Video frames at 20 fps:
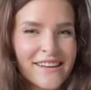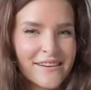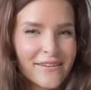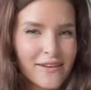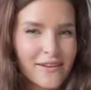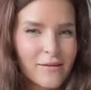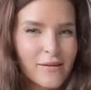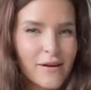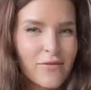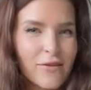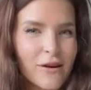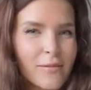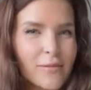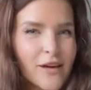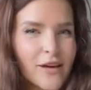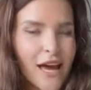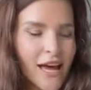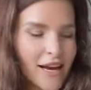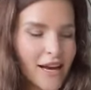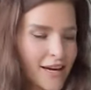Where am I from?
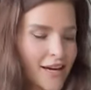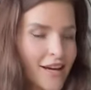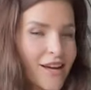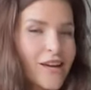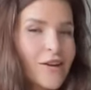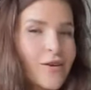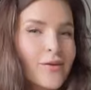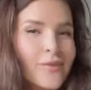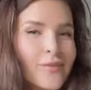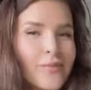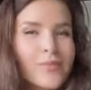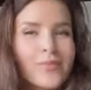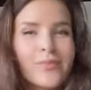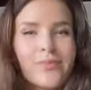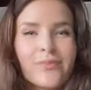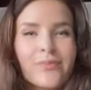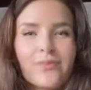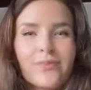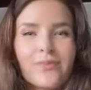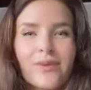Canada.
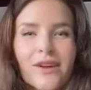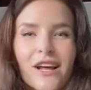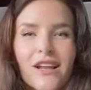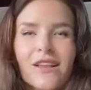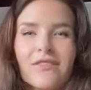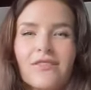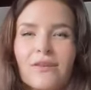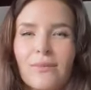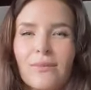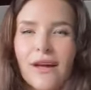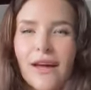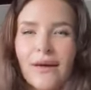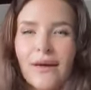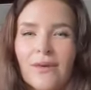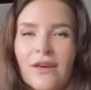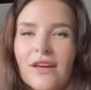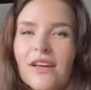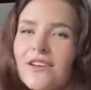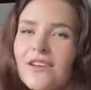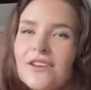But I live in
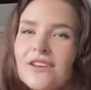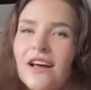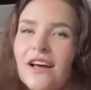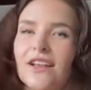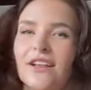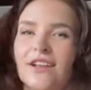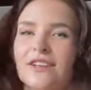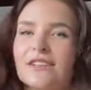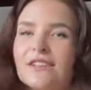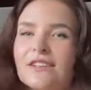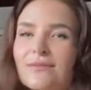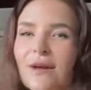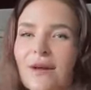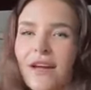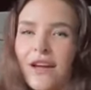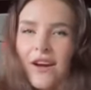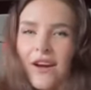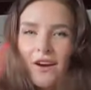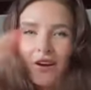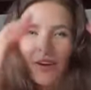Miami. Can you tell this is my
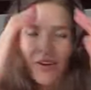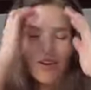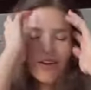hair?